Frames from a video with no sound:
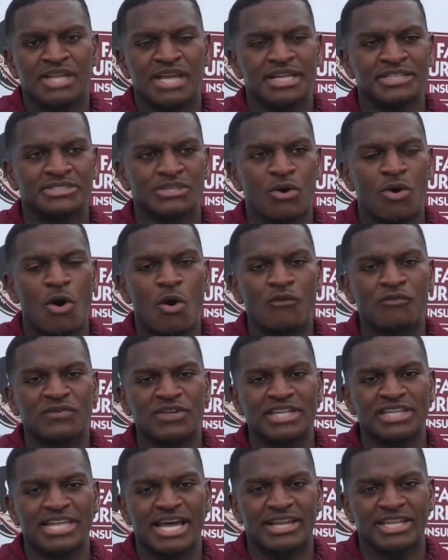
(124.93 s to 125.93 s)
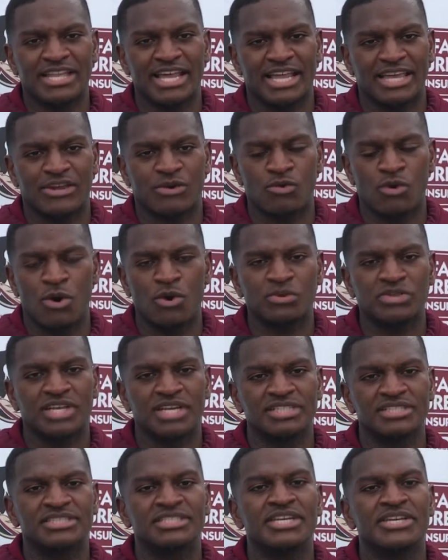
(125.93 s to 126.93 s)
And so hopefully that growth
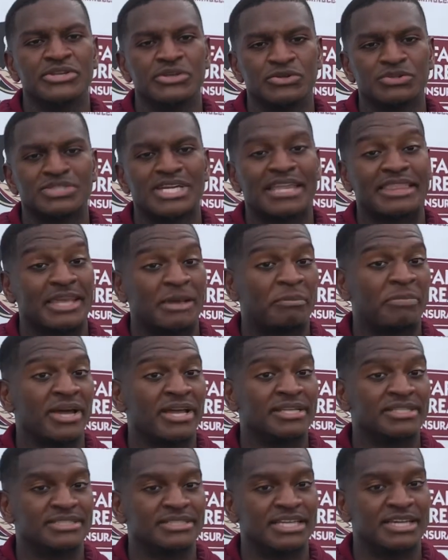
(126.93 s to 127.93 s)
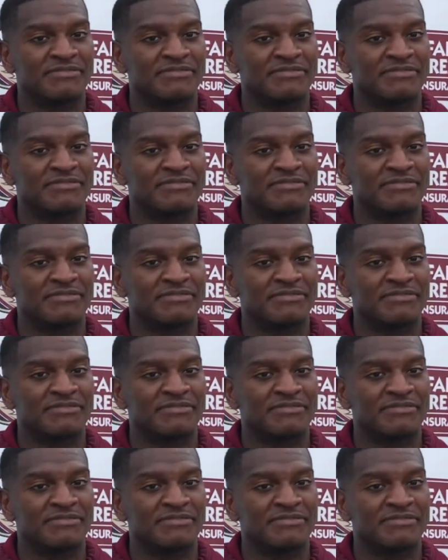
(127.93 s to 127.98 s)
continues at that pace,